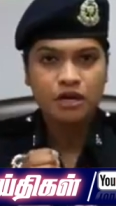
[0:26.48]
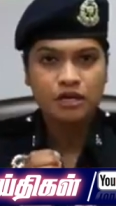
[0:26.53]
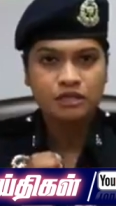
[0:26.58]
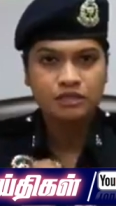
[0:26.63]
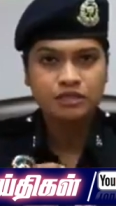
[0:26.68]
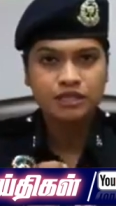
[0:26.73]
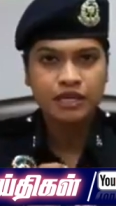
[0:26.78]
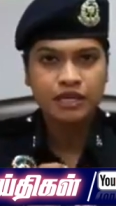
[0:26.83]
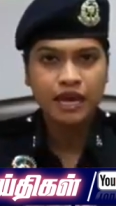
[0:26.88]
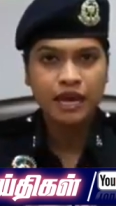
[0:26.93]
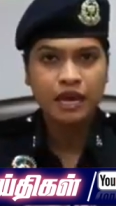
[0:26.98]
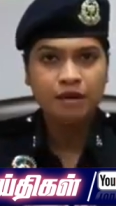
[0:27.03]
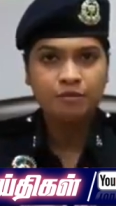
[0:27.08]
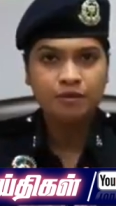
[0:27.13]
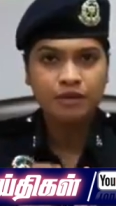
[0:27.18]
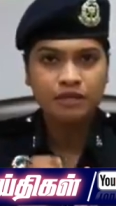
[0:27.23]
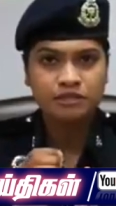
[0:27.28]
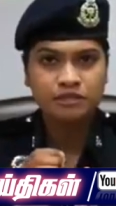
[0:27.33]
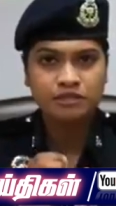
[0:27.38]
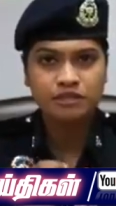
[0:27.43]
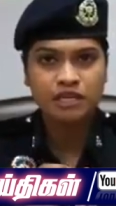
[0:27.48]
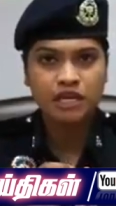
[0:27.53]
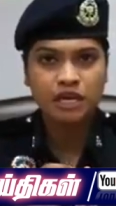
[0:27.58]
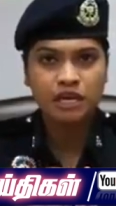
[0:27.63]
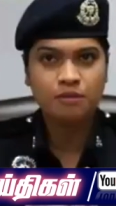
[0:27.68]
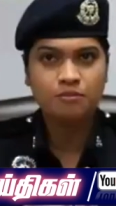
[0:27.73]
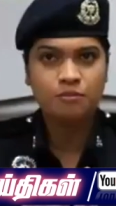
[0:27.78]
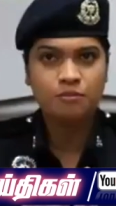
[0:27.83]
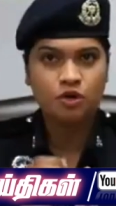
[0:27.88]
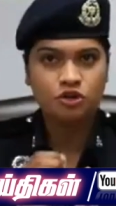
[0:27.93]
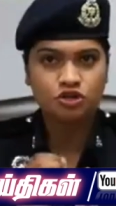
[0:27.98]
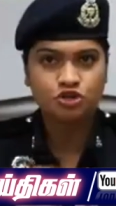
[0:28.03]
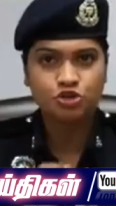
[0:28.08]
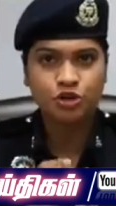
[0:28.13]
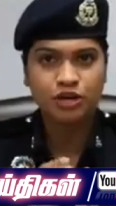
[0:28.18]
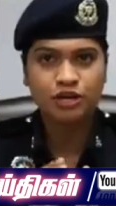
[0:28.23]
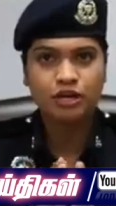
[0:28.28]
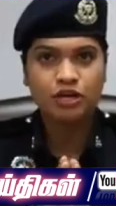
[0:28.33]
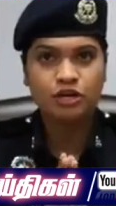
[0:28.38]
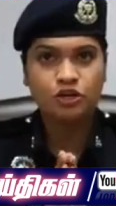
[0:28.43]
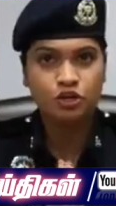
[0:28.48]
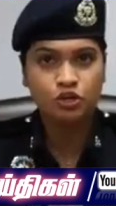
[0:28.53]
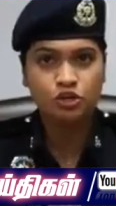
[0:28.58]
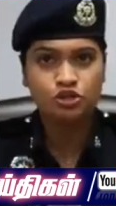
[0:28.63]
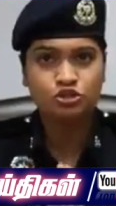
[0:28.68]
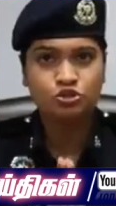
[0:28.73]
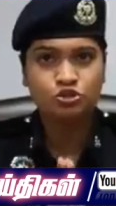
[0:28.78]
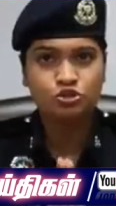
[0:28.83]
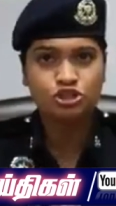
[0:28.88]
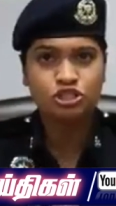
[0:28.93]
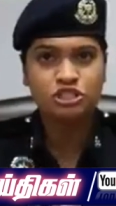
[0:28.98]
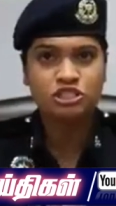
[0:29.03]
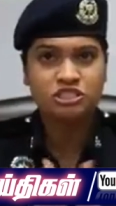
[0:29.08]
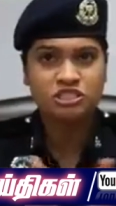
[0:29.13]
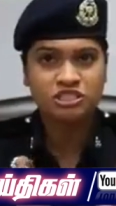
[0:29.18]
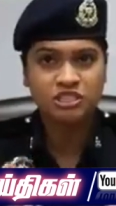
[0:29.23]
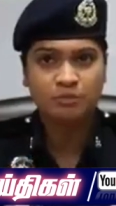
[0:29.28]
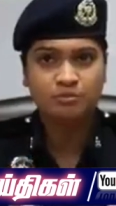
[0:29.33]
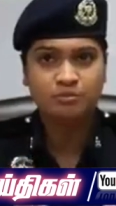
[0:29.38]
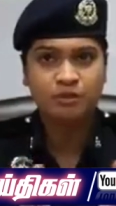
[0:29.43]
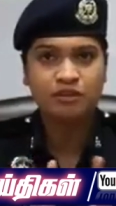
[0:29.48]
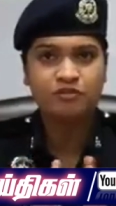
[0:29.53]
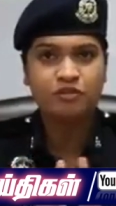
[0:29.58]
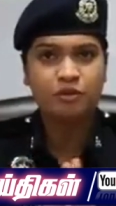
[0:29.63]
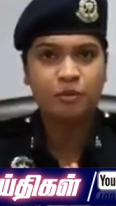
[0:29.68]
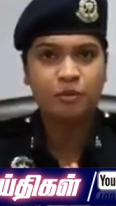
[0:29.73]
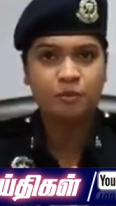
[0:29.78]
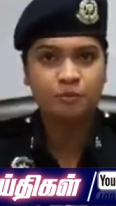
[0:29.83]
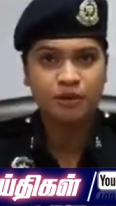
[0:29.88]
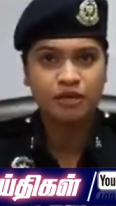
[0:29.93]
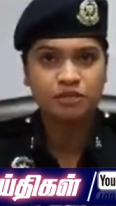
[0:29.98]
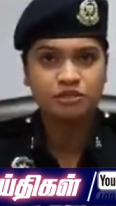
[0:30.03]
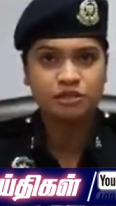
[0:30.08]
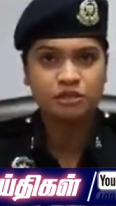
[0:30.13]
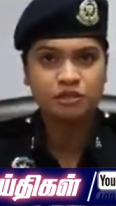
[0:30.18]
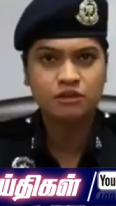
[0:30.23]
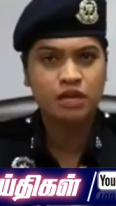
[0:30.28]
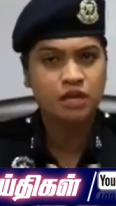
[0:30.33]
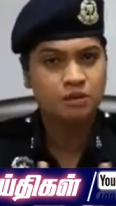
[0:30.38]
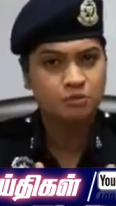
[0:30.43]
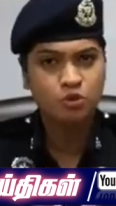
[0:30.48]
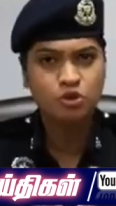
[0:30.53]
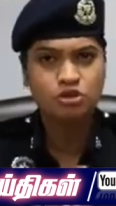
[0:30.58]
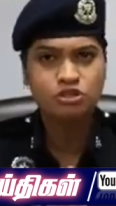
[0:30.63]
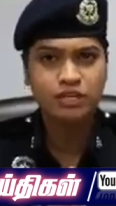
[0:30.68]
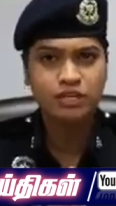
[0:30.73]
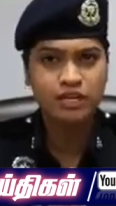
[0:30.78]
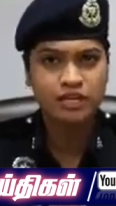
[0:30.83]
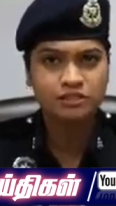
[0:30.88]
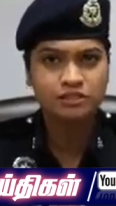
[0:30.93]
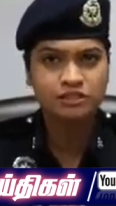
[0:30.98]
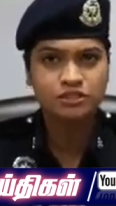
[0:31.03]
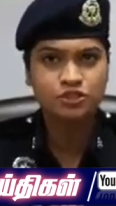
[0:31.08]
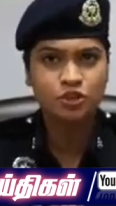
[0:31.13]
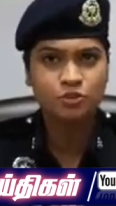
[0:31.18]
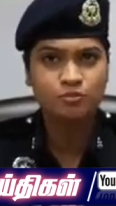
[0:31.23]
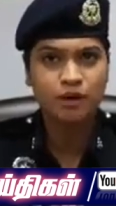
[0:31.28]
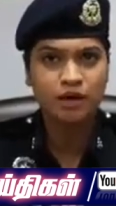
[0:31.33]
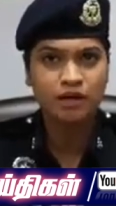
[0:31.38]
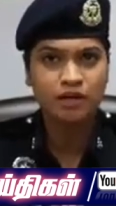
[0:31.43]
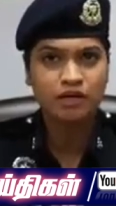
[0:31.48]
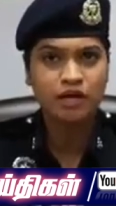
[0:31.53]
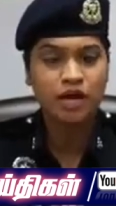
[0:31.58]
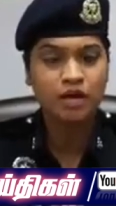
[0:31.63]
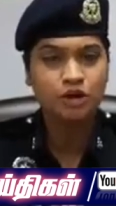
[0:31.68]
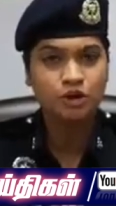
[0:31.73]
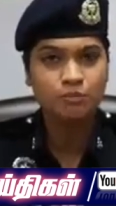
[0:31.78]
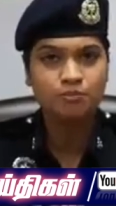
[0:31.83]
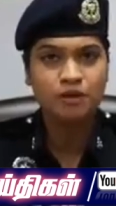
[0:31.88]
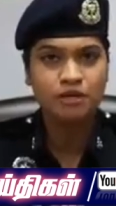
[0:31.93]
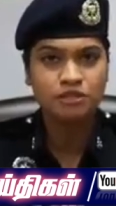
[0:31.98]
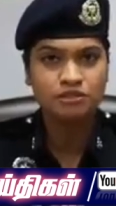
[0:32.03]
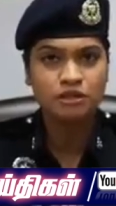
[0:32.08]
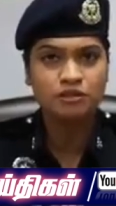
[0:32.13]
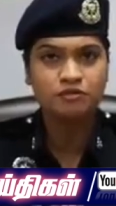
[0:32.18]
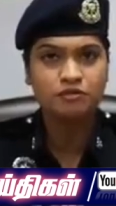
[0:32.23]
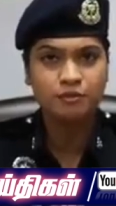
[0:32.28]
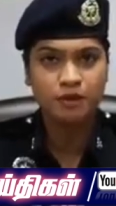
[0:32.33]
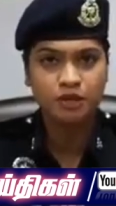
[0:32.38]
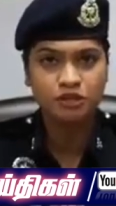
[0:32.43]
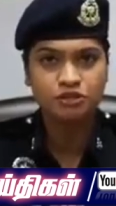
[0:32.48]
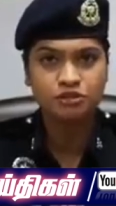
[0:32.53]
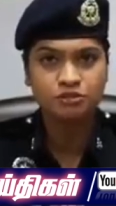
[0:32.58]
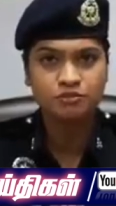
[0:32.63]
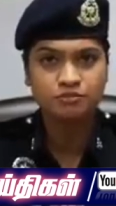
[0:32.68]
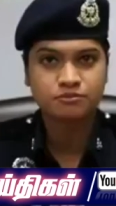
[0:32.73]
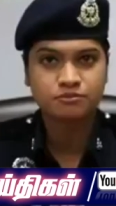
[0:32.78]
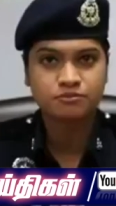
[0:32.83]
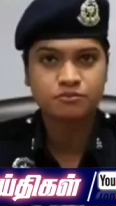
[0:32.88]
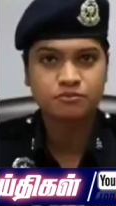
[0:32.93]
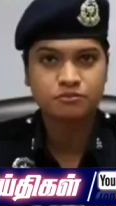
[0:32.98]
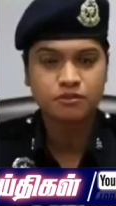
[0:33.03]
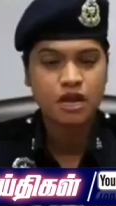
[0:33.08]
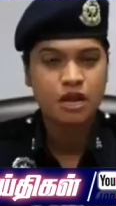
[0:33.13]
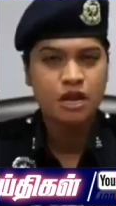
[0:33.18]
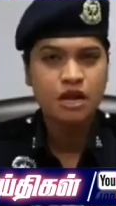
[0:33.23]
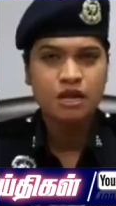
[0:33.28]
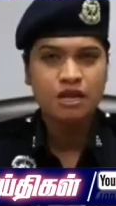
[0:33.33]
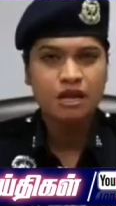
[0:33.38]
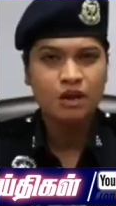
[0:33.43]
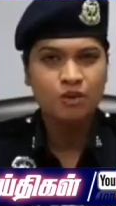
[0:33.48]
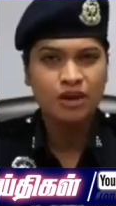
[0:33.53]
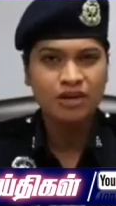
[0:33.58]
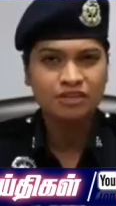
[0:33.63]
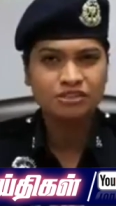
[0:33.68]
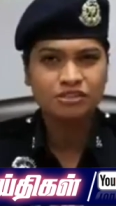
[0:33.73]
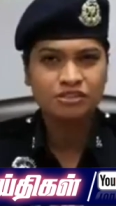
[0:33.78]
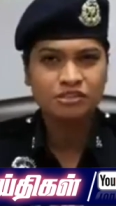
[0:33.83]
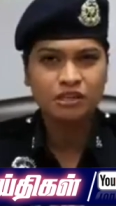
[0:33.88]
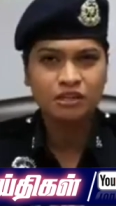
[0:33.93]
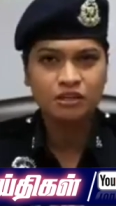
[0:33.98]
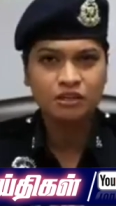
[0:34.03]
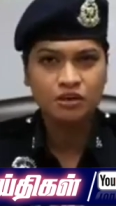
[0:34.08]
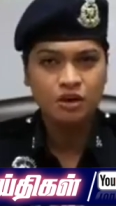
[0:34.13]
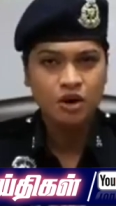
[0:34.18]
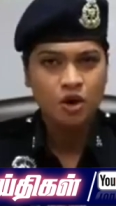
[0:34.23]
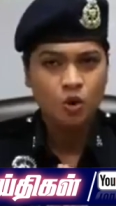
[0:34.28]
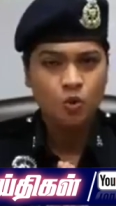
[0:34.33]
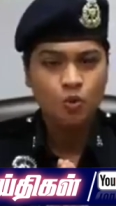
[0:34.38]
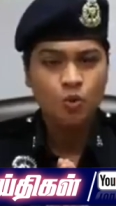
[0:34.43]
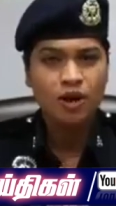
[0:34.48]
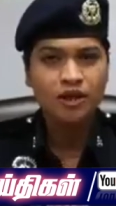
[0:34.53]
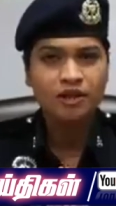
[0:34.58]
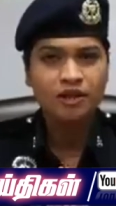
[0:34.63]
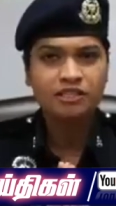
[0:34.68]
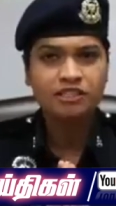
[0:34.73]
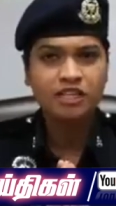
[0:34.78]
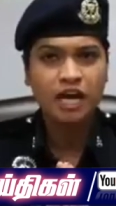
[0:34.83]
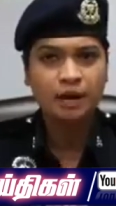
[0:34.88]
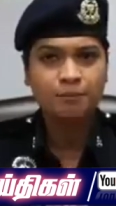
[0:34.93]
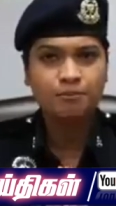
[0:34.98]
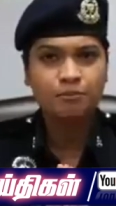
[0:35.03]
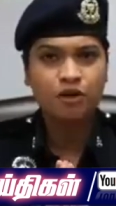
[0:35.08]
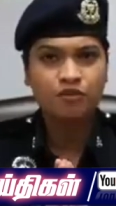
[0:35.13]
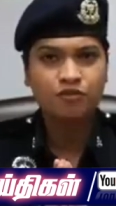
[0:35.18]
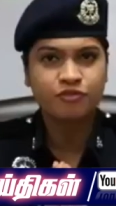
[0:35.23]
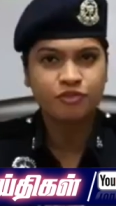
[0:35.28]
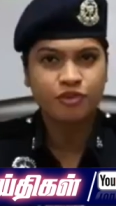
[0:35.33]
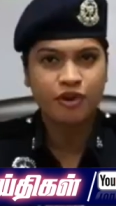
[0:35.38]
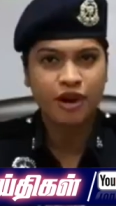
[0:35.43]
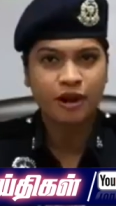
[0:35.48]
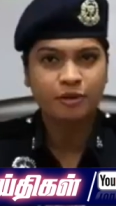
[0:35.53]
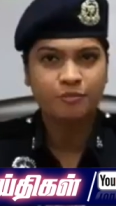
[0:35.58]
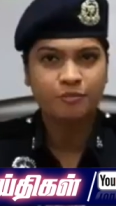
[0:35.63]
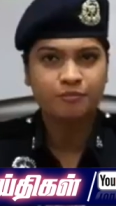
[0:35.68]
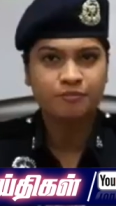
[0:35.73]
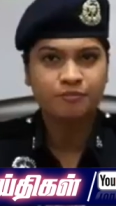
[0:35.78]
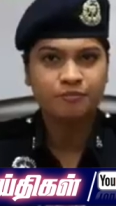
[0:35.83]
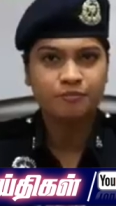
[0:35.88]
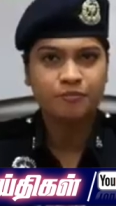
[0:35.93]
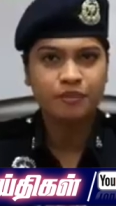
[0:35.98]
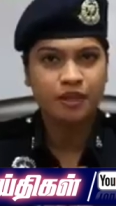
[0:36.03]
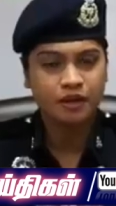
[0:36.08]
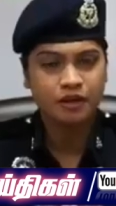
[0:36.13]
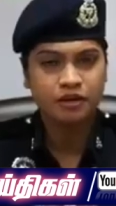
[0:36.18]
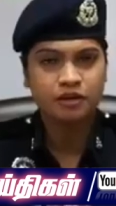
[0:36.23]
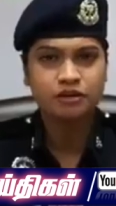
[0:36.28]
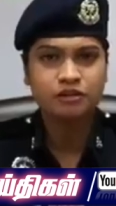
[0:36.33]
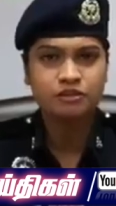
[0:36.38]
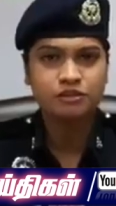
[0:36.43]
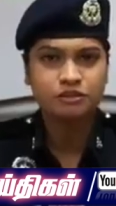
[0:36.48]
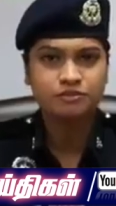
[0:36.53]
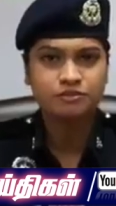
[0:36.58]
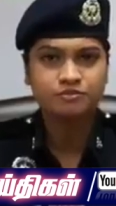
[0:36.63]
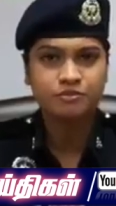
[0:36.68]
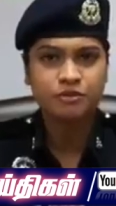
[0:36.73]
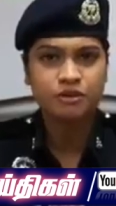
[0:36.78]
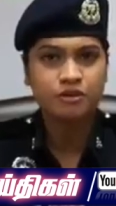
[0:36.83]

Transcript: A scam is a scheme or trick used to cheat something from a person, in most cases your money and your personal information. Now let's see, what are the type of crime that occurs?